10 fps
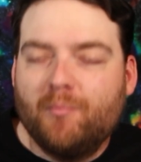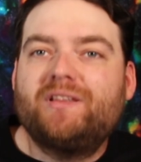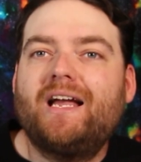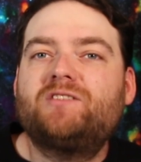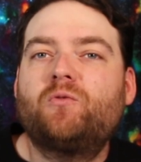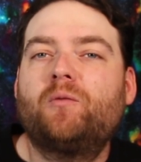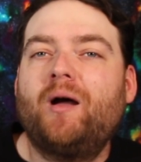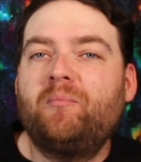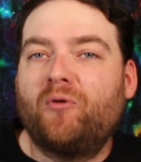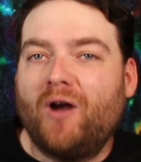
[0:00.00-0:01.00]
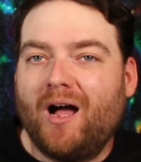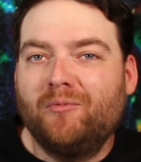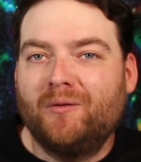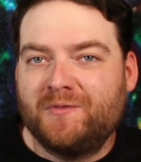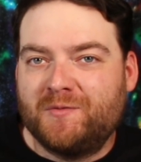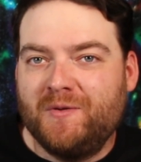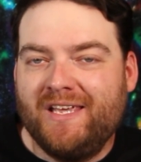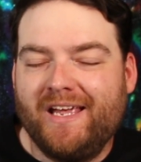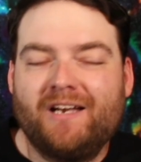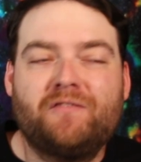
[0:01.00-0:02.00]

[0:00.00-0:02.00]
But that's where my problems begin.